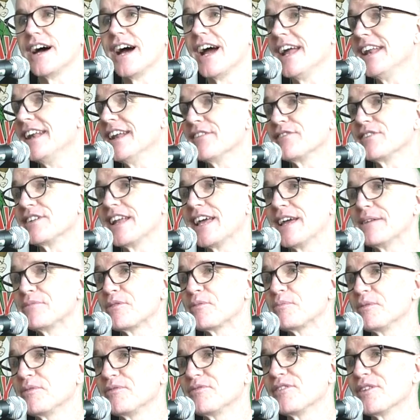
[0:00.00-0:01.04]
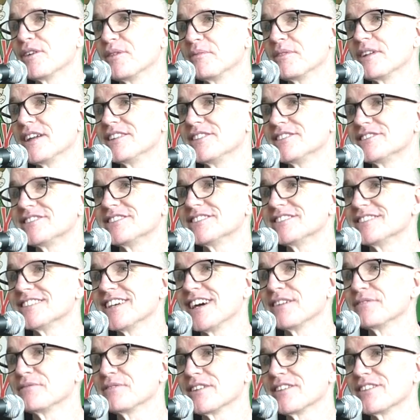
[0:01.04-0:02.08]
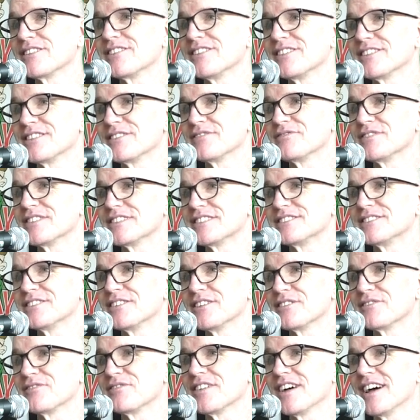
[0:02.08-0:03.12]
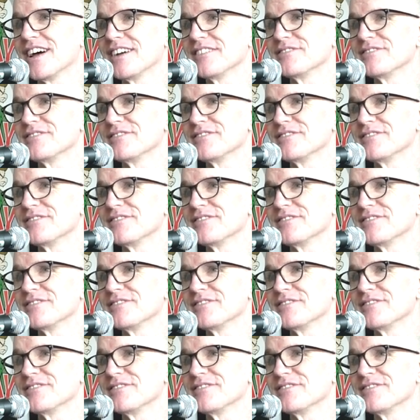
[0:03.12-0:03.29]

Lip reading: I never named it before, but I just decided we're going to call it the Fitzdog 5.